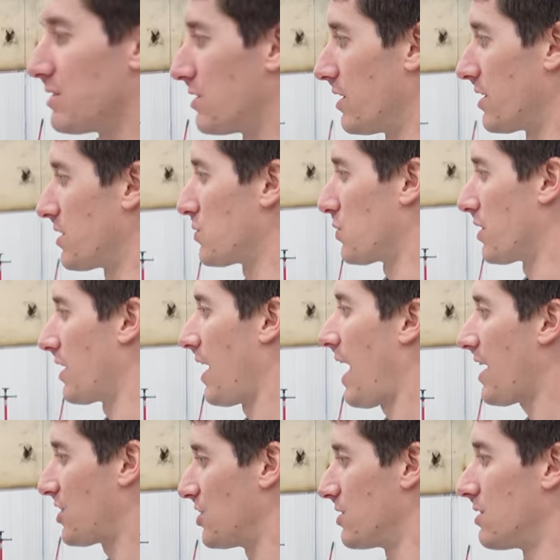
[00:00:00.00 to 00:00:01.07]
So I guess we're gonna
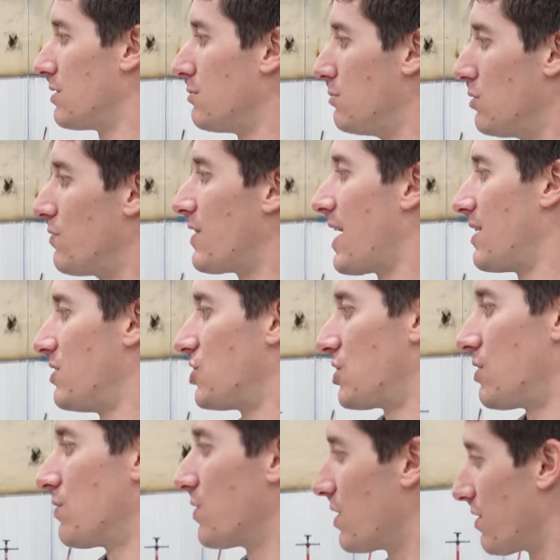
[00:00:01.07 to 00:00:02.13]
actually move that engine
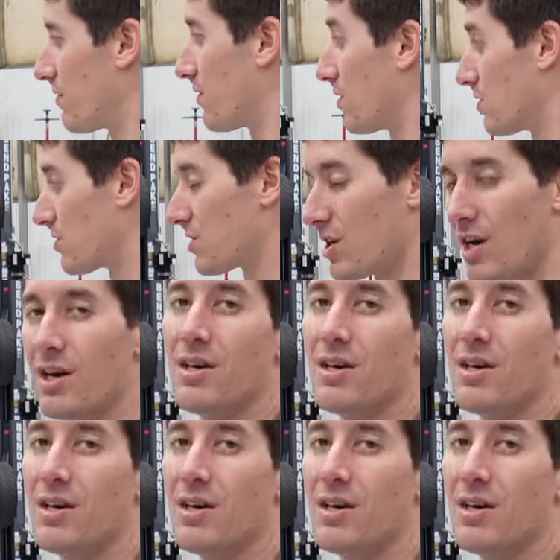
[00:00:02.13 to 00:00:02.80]
over there first,